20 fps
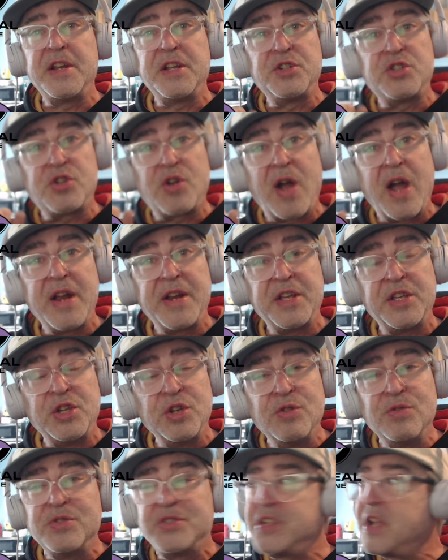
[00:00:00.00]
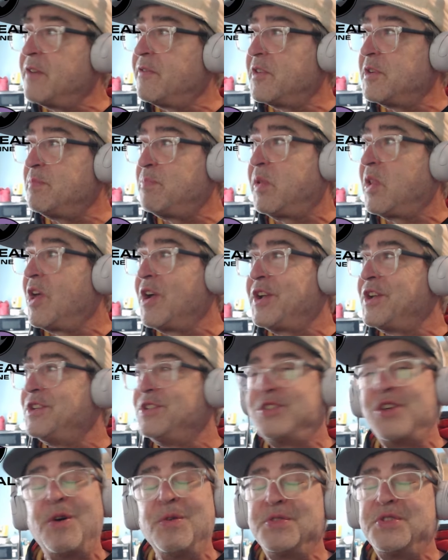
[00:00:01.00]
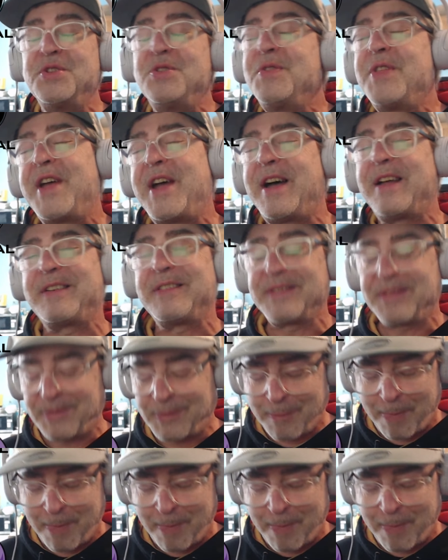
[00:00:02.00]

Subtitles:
and try to use every plugin. Don't do that.